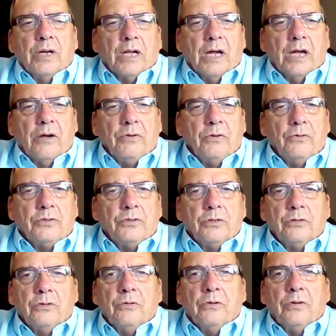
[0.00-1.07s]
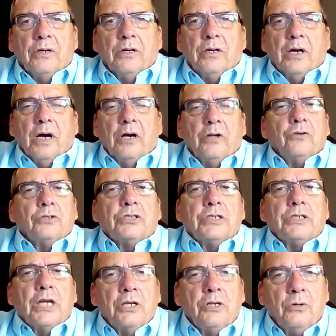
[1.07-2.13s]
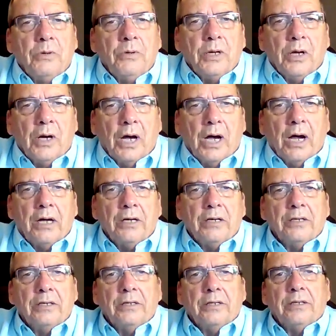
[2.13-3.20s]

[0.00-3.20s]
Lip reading: We allow you to understand who we are.